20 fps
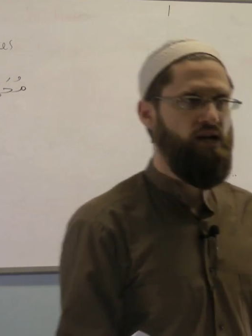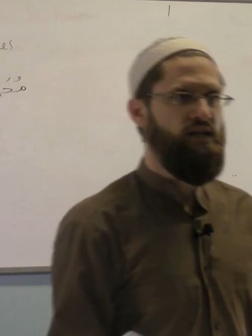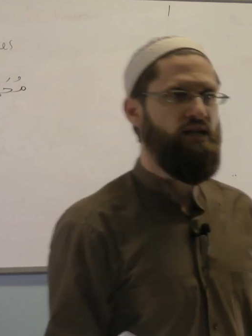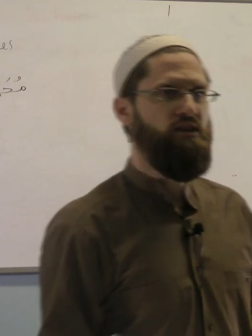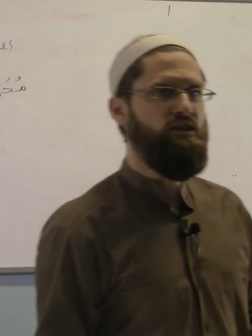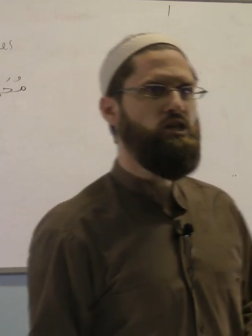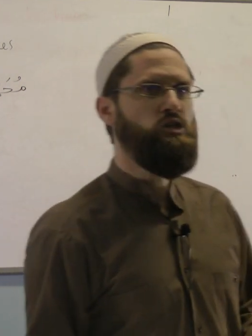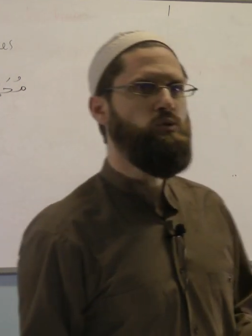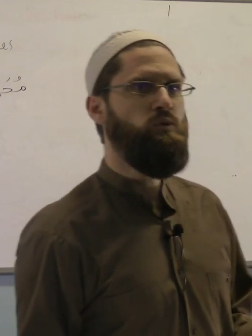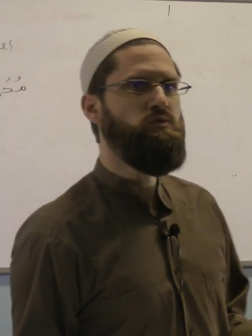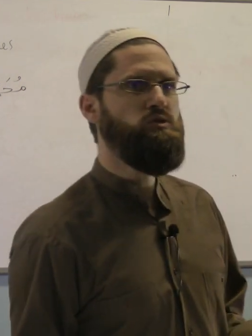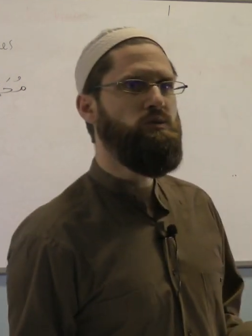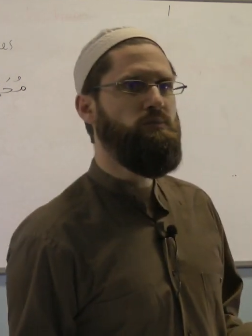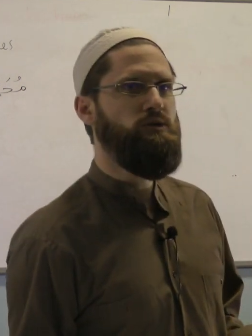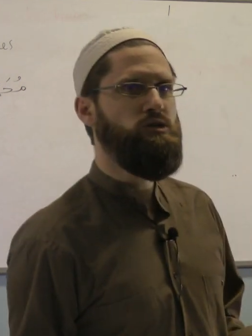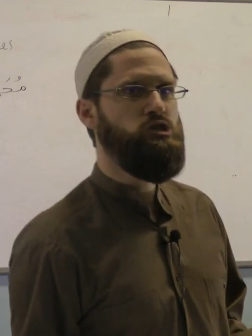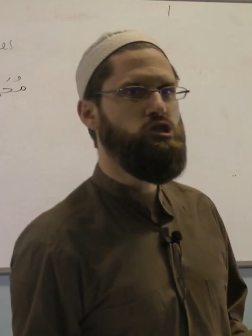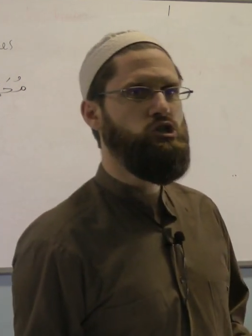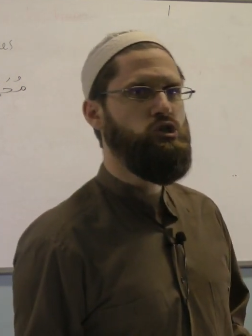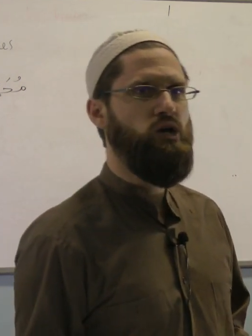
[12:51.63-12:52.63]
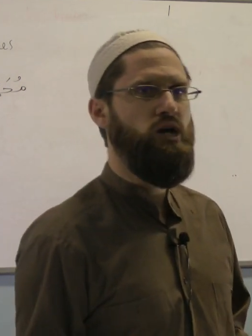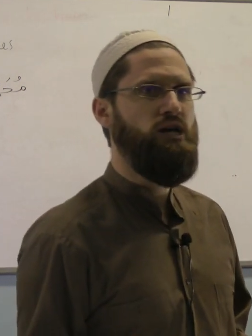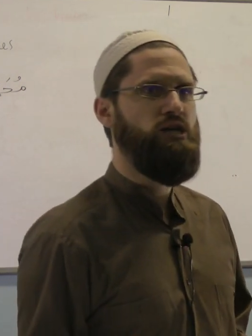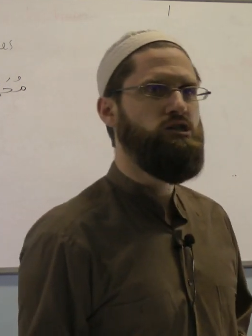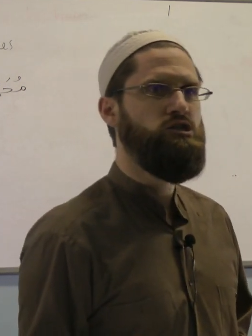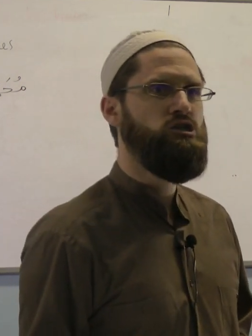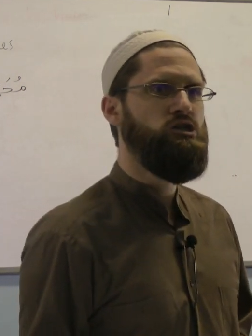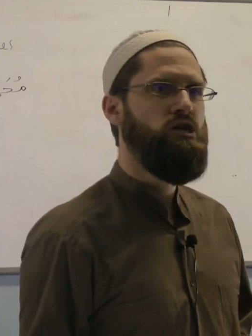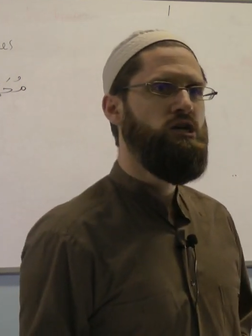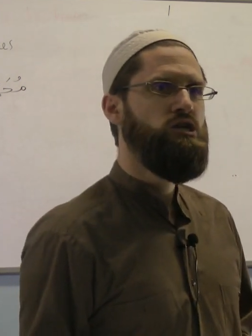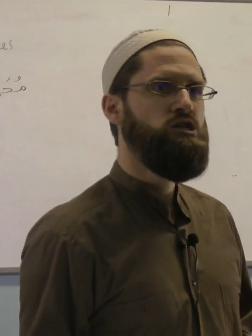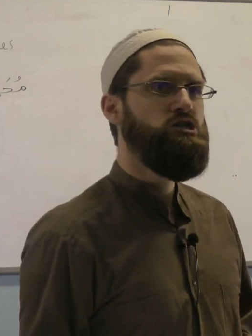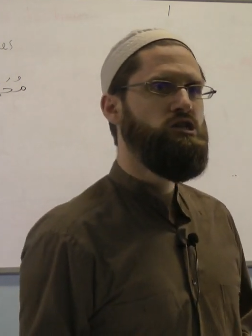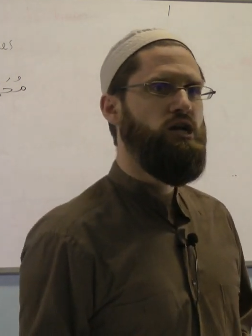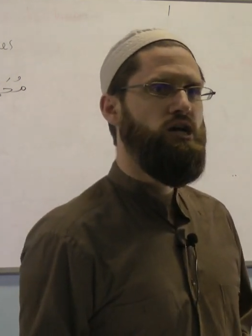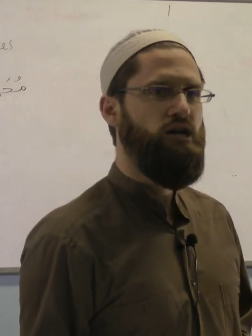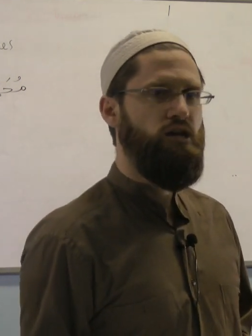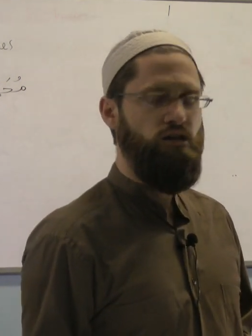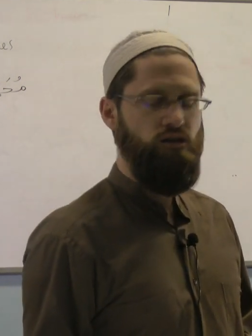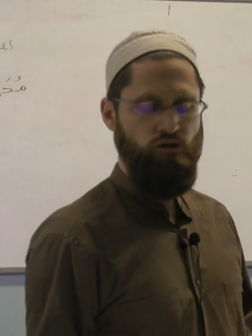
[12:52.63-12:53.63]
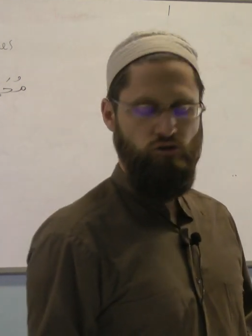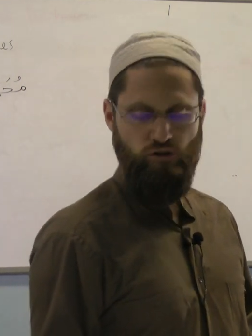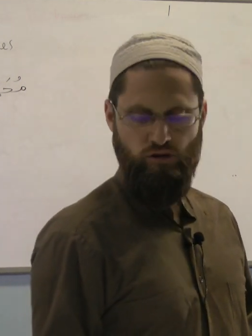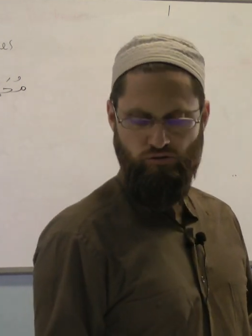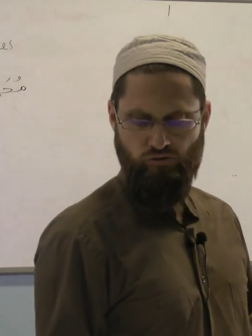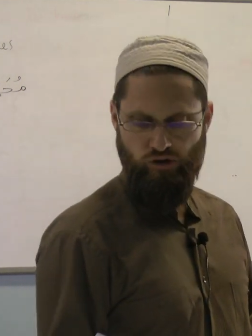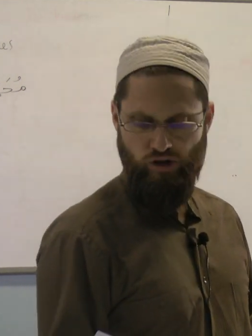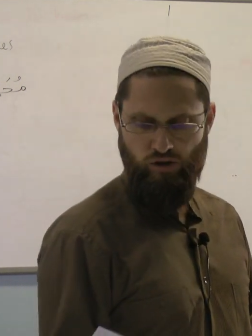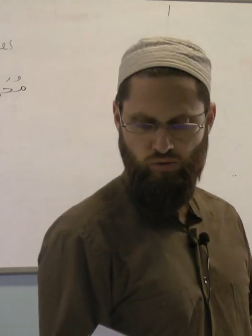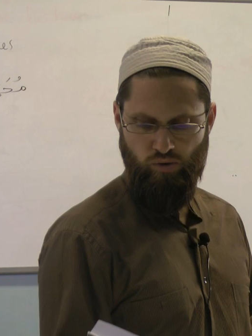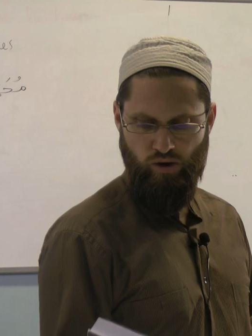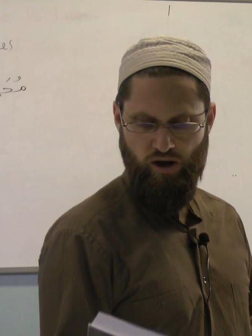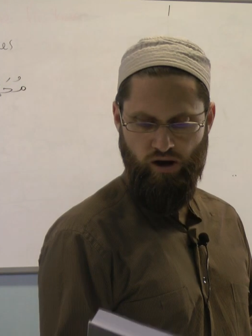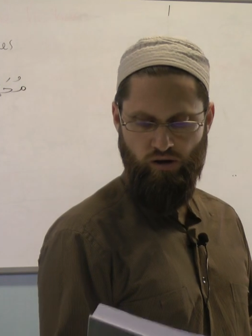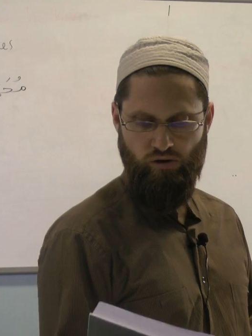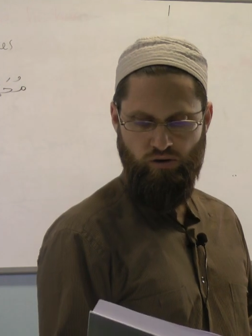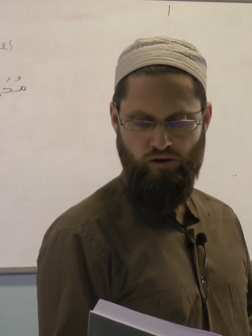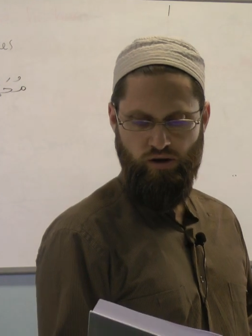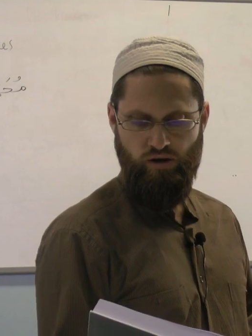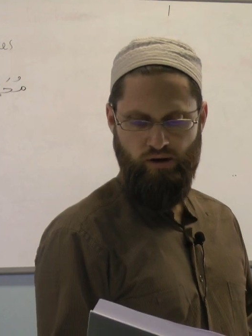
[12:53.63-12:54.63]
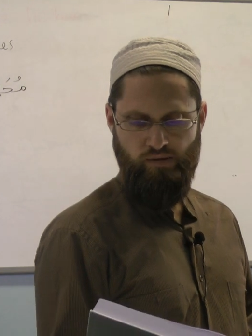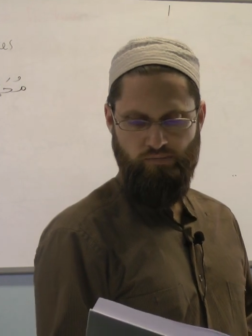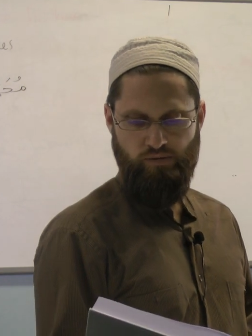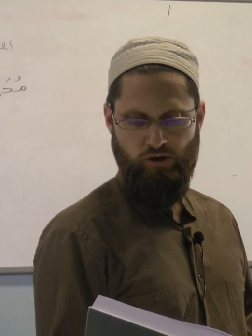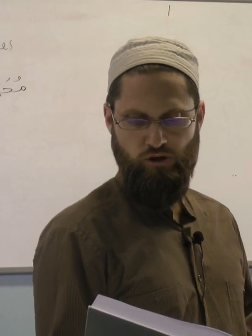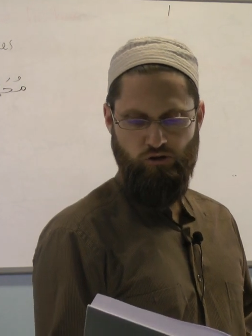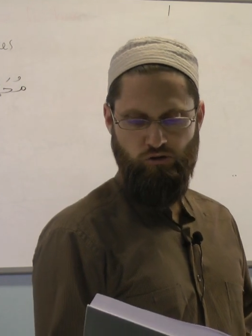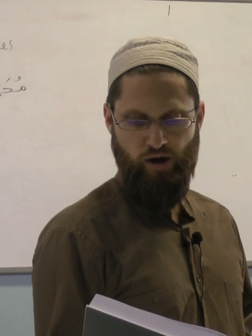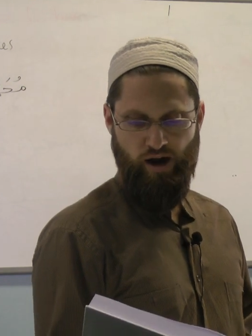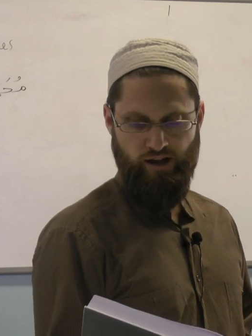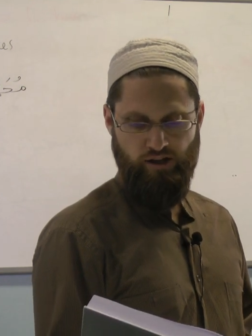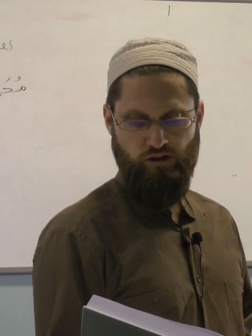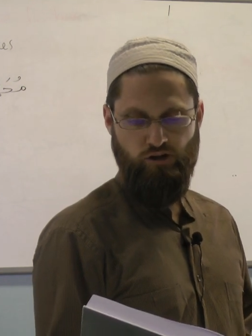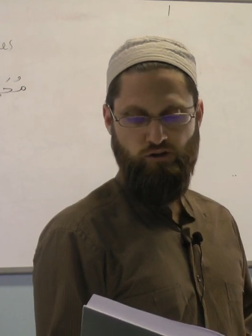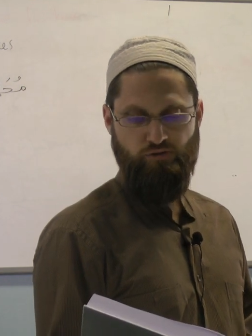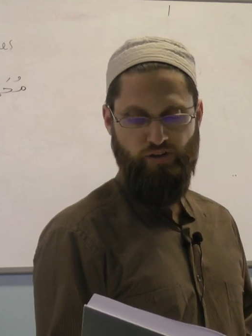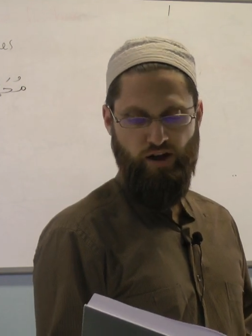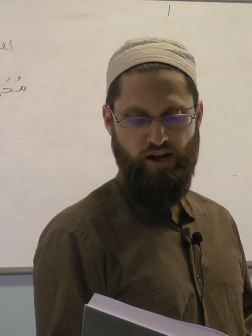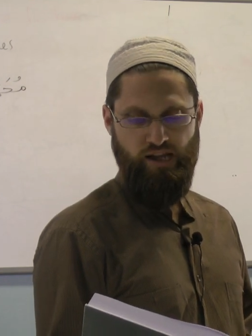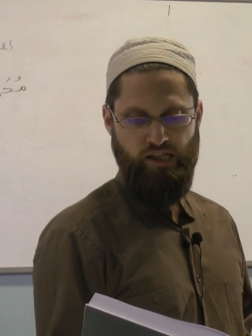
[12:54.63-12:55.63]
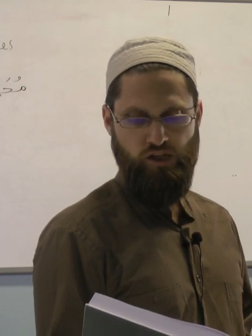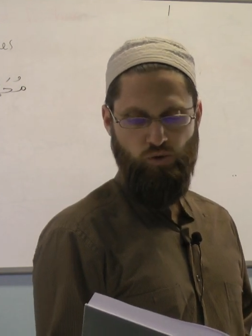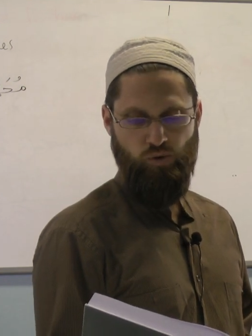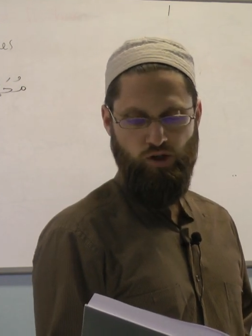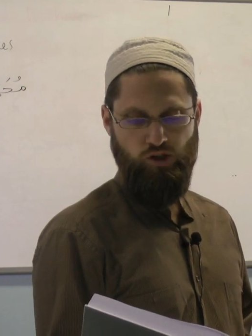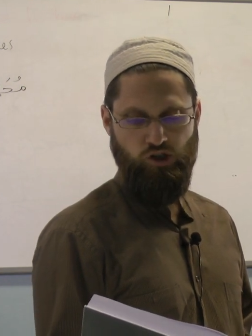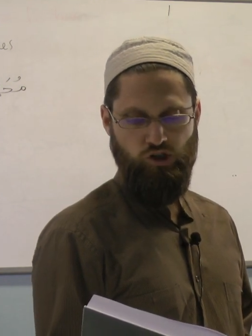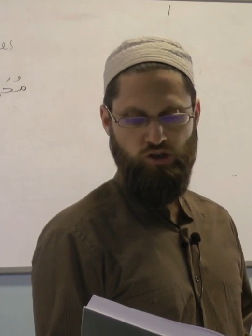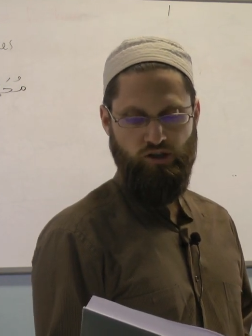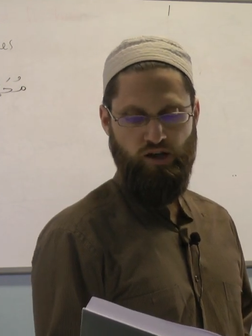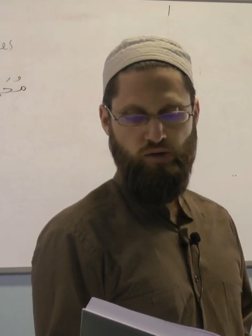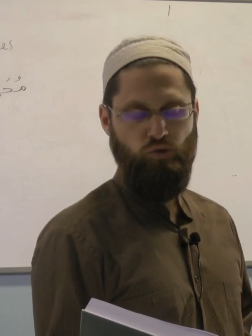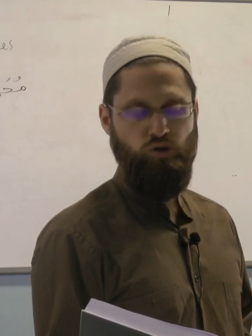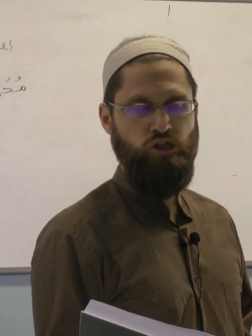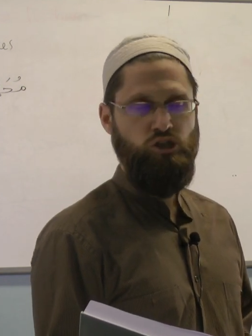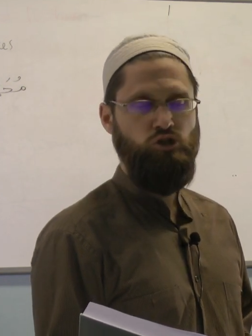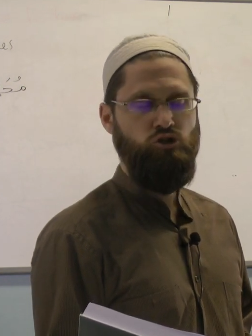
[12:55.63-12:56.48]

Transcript: Now this one was a bit strange. Shaheen, you did really well, but you had a valid question there. How